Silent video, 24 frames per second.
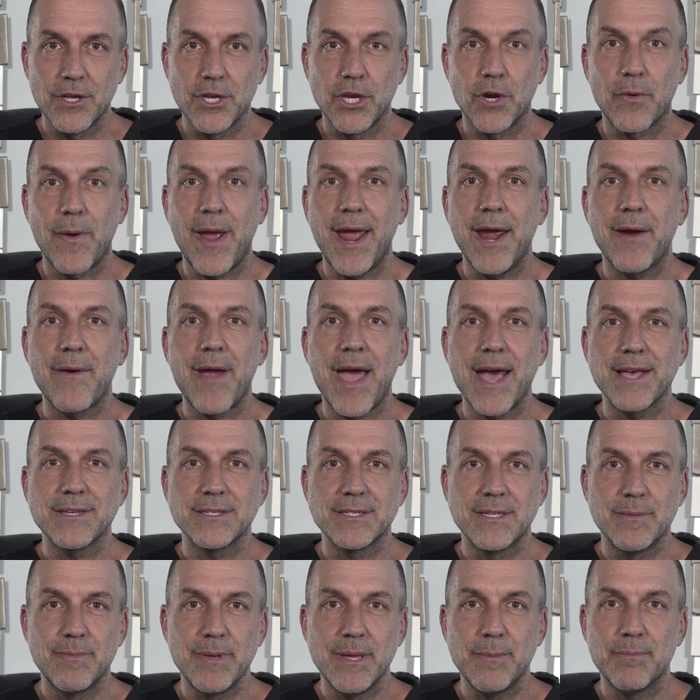Your hair has
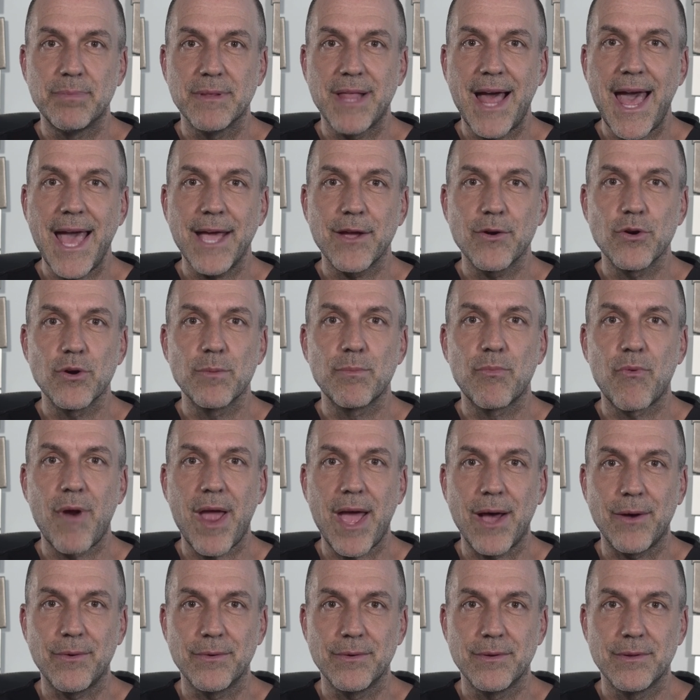to be black or
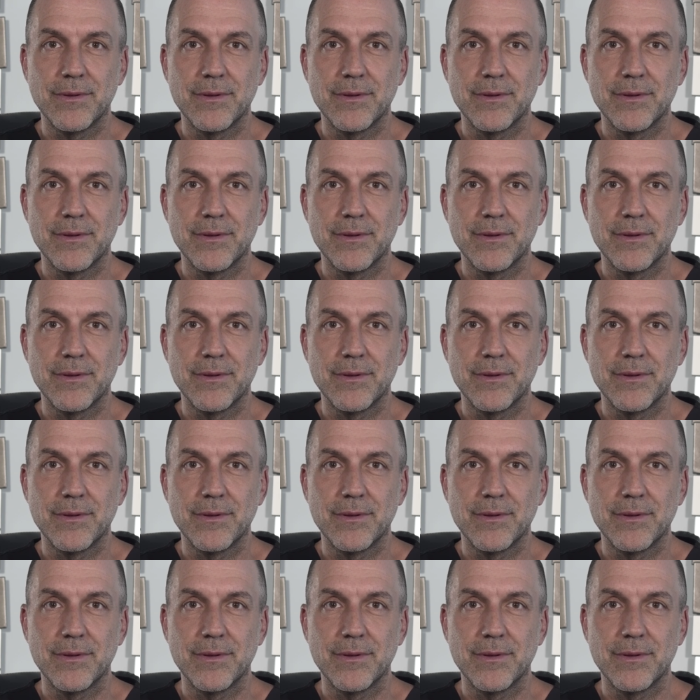brown.